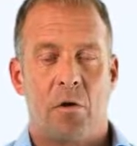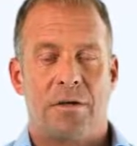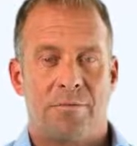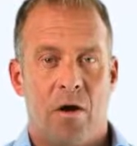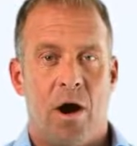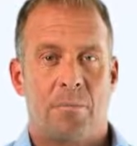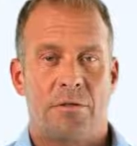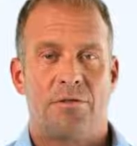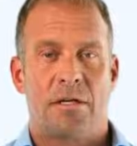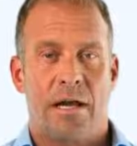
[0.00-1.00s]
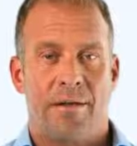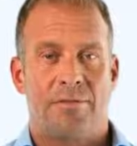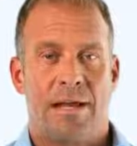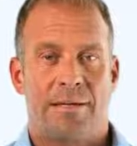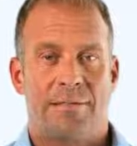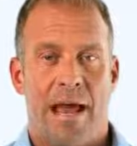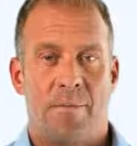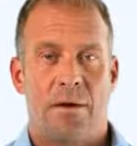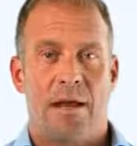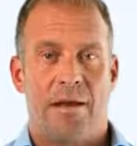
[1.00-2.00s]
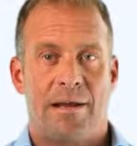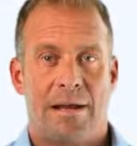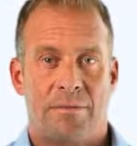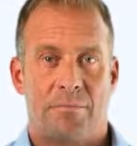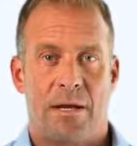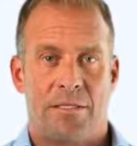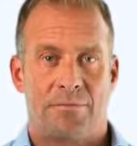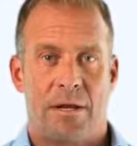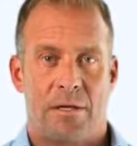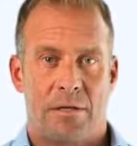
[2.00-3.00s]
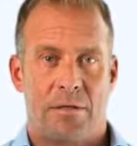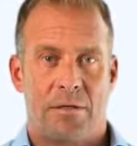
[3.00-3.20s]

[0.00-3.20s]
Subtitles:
on Environments on the left-hand tab and then click the plus button.